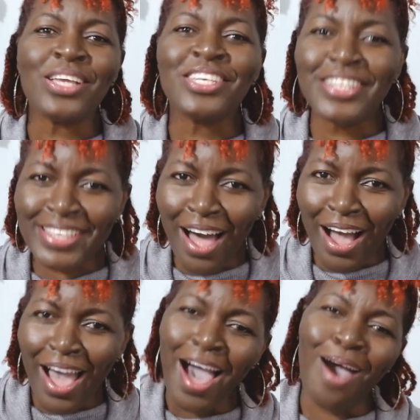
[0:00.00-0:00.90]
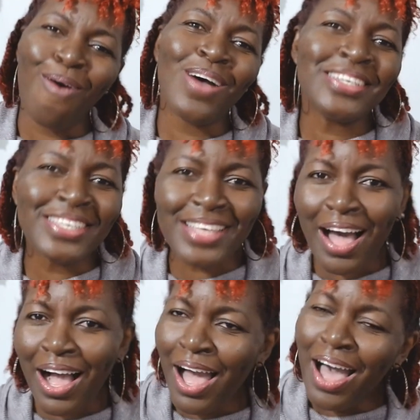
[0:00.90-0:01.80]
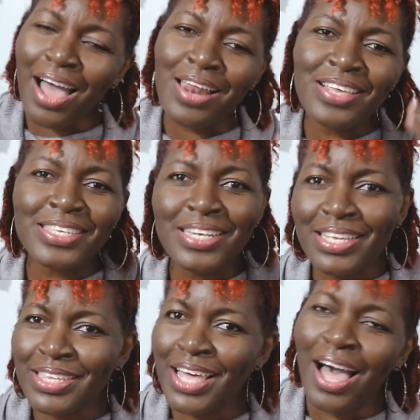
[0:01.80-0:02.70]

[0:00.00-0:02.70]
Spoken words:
this song, I listen it.